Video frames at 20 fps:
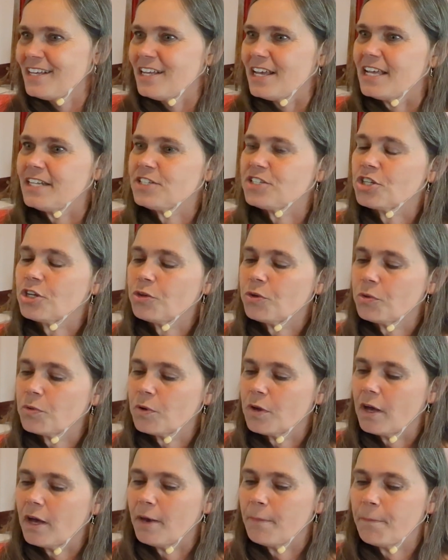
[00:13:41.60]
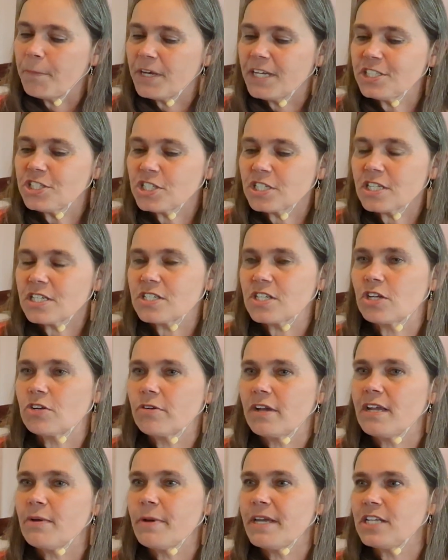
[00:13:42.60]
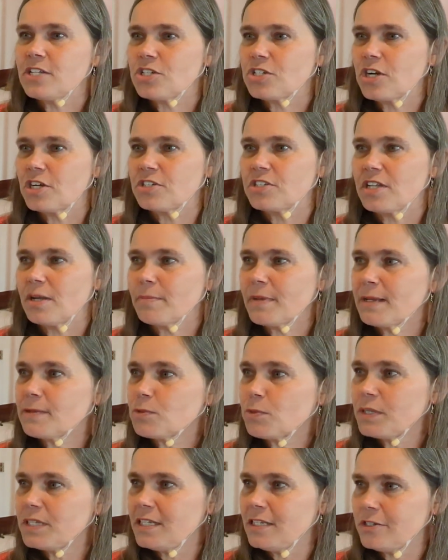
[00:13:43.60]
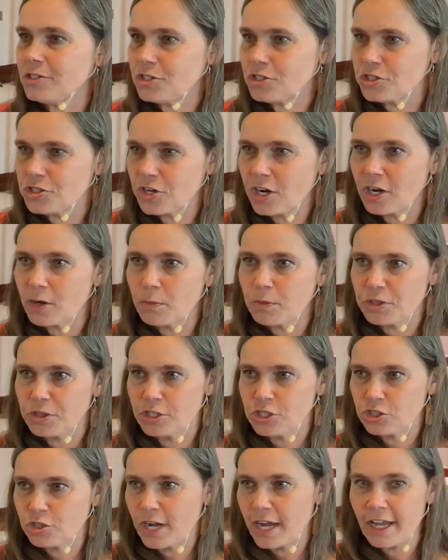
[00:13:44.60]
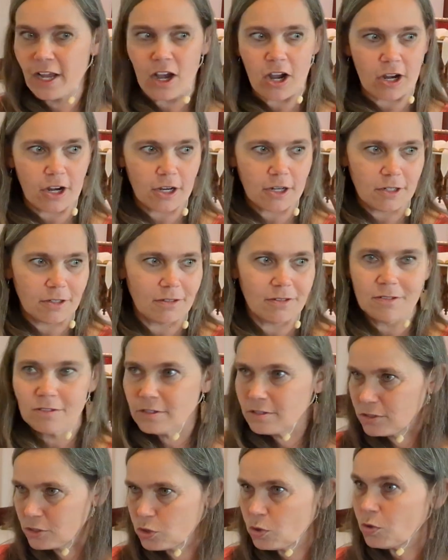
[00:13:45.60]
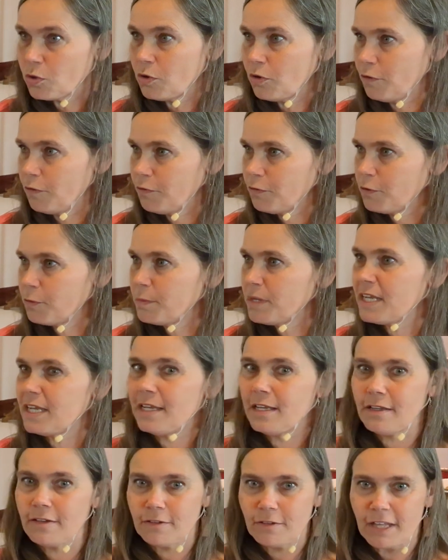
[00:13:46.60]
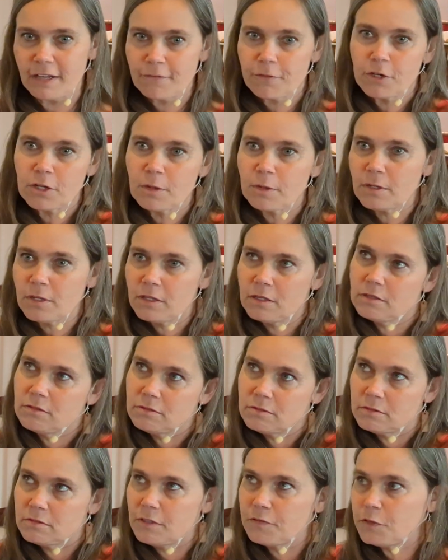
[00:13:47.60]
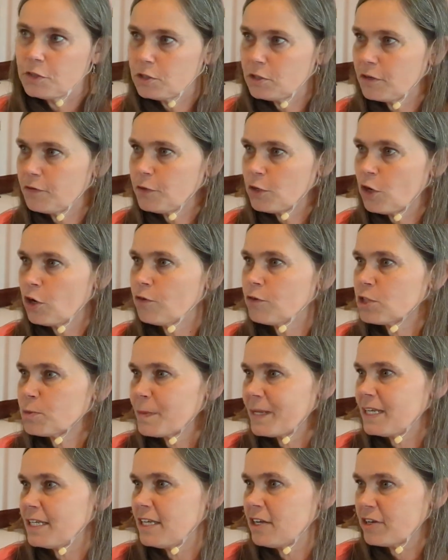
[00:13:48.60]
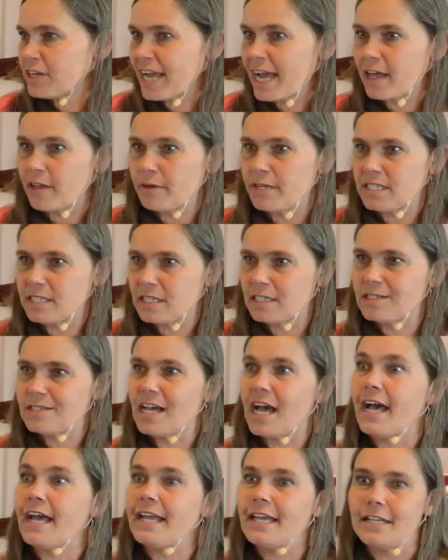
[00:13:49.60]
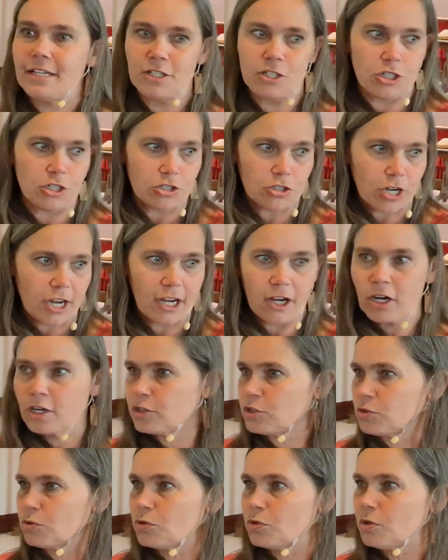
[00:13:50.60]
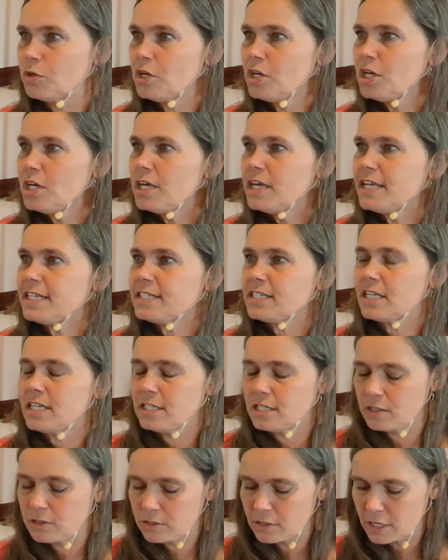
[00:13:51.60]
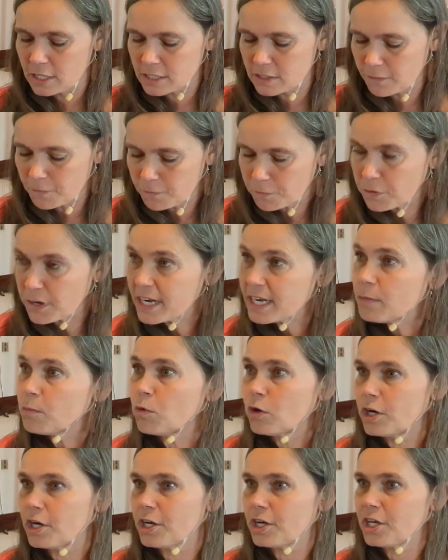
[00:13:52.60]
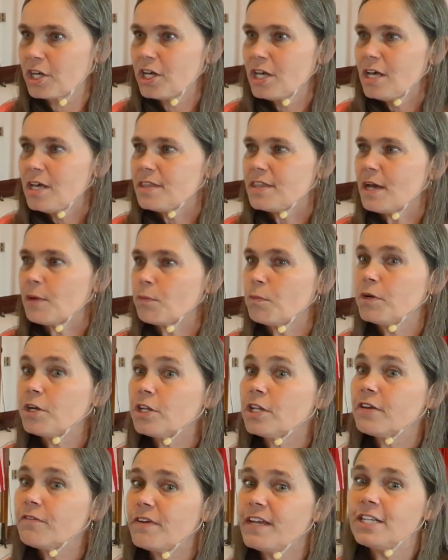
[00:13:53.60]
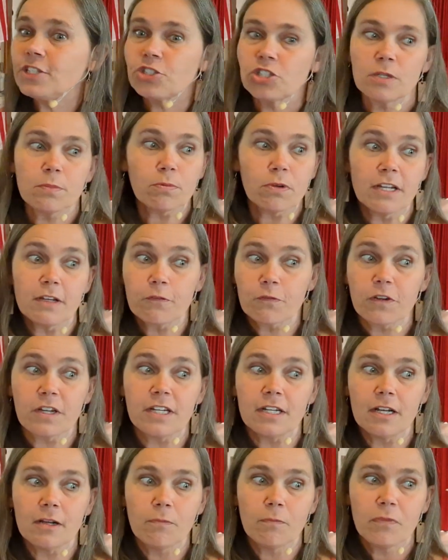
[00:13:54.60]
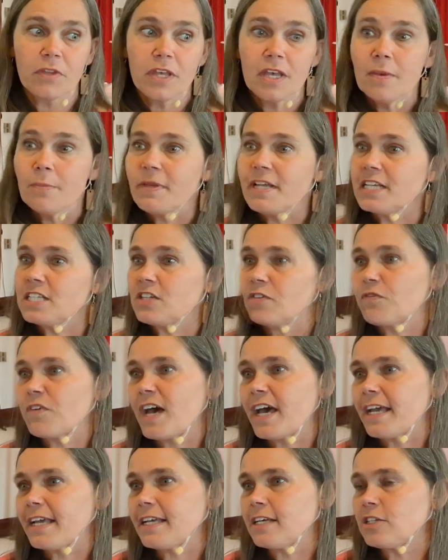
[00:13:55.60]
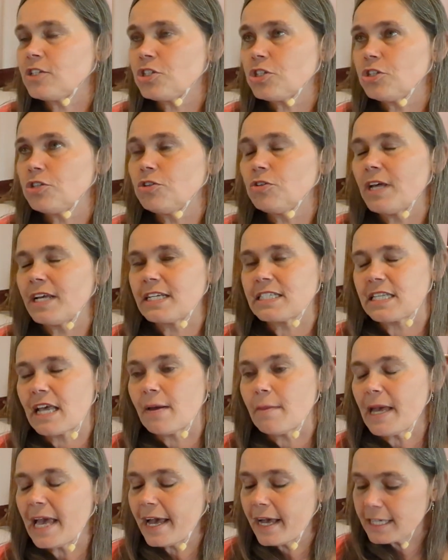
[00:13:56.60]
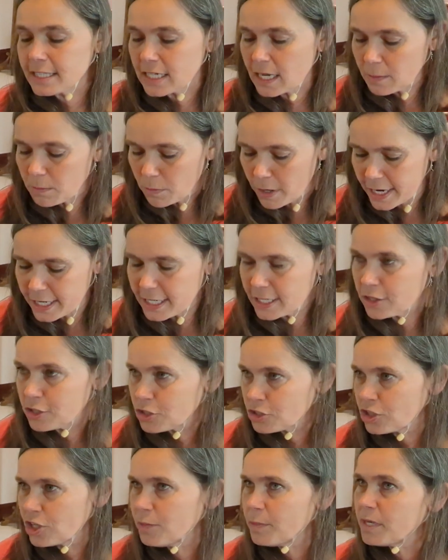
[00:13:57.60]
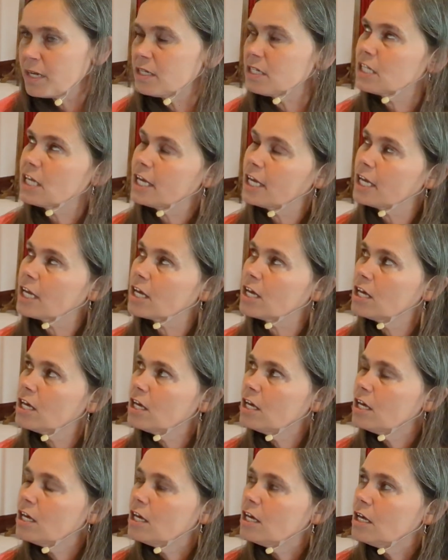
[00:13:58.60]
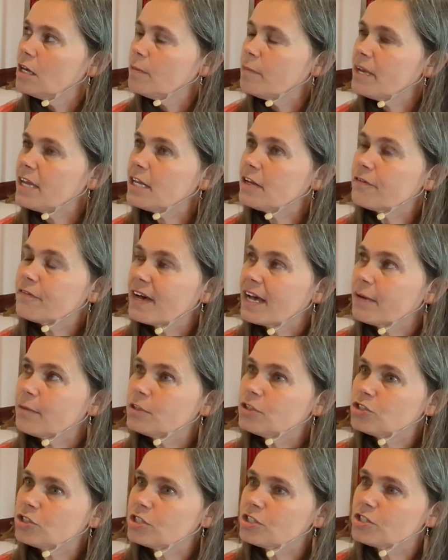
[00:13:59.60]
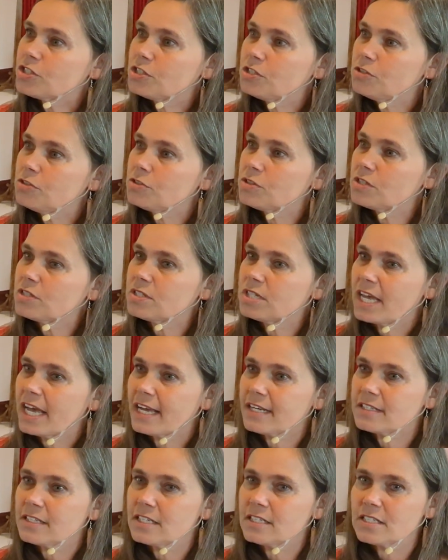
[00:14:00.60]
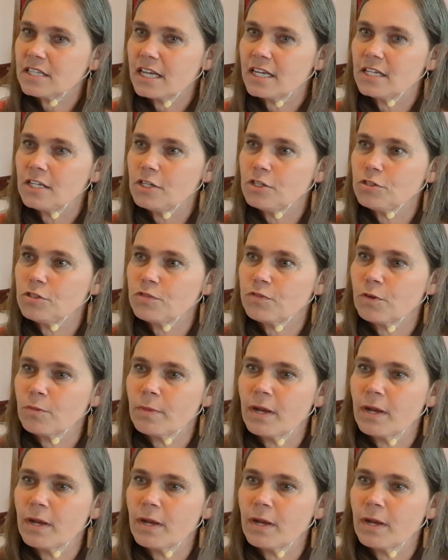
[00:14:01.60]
And so a budget is a great way to start. Sometimes we need to start with the try hard tool. For me, if you're overspending your calories, a diet is your try hard tool. It's a framework that will eventually bring freedom. Because if I could do, as I'm writing the sermon, I was like, man, if I would just use the tactics I use for